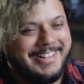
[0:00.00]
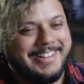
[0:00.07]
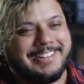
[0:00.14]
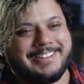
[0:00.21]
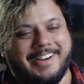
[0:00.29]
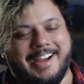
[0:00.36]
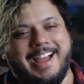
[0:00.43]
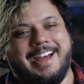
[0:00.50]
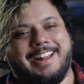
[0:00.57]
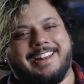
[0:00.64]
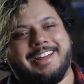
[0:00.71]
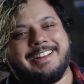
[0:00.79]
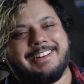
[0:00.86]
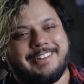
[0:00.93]
So I had
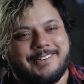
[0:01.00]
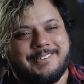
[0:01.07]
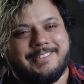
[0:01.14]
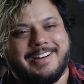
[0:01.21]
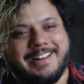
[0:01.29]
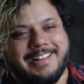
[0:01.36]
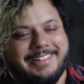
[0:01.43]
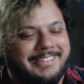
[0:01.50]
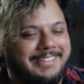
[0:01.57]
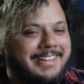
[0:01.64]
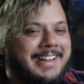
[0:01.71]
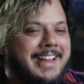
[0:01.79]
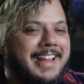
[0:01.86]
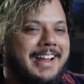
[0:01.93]
like no money, dude.
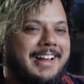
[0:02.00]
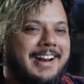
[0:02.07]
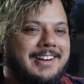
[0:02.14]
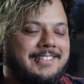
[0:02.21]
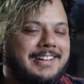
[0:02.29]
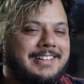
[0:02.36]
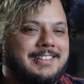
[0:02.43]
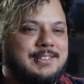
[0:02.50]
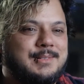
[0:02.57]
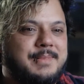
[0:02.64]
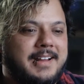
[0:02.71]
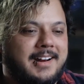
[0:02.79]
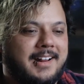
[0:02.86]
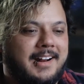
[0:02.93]
And I went to
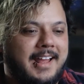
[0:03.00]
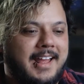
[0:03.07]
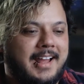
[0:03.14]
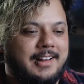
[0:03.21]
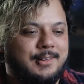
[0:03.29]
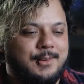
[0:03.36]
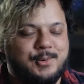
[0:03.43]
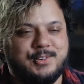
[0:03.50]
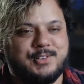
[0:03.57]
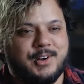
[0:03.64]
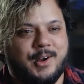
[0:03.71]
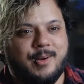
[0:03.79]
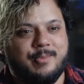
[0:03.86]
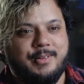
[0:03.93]
Japan and I had no
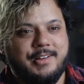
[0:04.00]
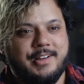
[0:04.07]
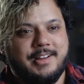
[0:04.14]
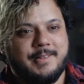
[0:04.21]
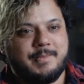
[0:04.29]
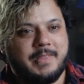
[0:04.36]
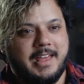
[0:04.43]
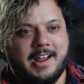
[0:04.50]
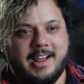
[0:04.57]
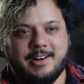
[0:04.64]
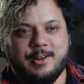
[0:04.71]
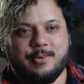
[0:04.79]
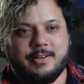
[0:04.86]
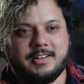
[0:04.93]
job and I
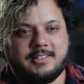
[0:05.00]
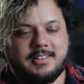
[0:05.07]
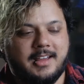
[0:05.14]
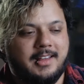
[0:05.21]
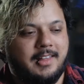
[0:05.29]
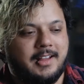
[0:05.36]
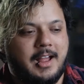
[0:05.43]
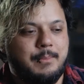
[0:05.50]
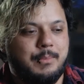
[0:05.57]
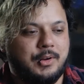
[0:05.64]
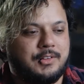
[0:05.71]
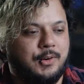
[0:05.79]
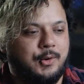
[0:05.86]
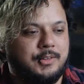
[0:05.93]
had nowhere to stay. Like I
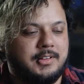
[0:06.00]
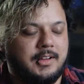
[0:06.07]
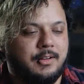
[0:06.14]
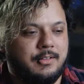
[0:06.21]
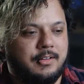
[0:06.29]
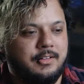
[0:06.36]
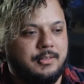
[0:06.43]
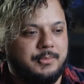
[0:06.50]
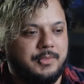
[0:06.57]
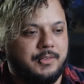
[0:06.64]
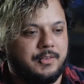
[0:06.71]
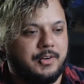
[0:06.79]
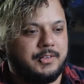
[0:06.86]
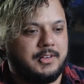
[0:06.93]
booked a hotel room
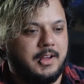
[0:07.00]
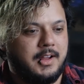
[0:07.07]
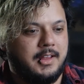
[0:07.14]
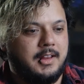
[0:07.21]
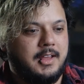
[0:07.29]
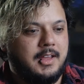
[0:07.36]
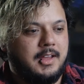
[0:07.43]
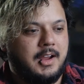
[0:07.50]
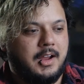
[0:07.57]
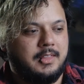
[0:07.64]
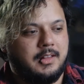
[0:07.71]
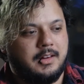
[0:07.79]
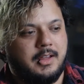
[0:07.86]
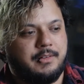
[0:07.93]
the first night
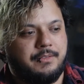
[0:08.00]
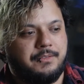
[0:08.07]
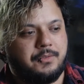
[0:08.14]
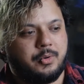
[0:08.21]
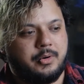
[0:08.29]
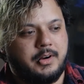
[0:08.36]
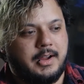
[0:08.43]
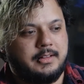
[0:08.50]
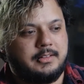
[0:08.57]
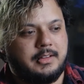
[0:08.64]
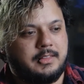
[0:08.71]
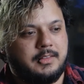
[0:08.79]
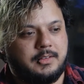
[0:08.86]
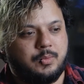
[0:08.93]
and then like 4 nights
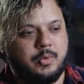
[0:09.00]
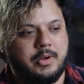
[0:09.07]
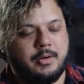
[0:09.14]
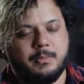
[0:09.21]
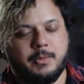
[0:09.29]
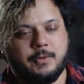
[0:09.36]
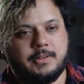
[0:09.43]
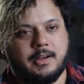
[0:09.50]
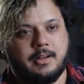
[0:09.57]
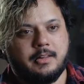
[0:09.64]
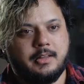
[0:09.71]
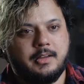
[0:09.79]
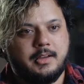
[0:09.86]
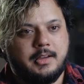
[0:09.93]
at this weird
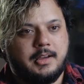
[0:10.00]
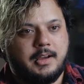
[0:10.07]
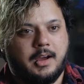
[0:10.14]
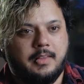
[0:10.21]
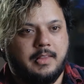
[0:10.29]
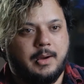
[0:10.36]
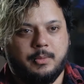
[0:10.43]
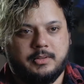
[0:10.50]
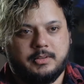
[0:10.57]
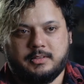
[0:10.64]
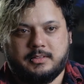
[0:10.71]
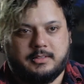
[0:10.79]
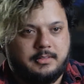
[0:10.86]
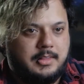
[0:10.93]
motel. And that
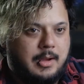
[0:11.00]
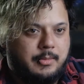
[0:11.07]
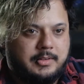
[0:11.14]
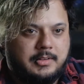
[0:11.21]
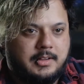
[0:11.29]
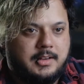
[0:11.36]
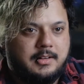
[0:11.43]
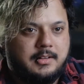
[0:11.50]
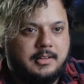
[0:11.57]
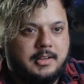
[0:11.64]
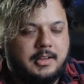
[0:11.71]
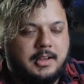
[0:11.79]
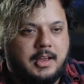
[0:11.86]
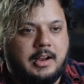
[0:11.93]
was it.
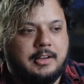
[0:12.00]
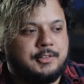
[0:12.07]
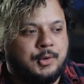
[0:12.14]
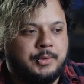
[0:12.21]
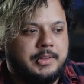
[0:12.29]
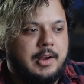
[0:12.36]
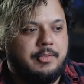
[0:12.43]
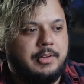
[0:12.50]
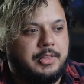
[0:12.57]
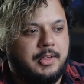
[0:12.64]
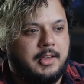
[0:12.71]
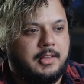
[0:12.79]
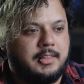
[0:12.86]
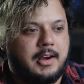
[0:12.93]
And I sold
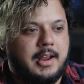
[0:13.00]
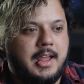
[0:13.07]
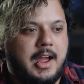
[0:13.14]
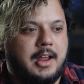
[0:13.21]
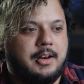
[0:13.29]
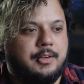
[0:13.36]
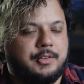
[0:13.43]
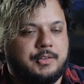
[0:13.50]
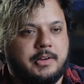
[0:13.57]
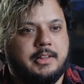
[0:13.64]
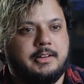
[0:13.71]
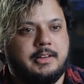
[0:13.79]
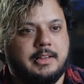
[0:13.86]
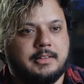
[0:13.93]
everything that I had in
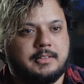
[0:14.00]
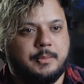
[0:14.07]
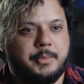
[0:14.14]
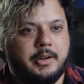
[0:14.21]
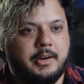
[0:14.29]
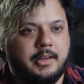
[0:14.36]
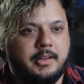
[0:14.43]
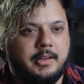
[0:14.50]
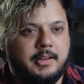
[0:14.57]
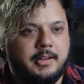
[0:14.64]
Australia to get some money,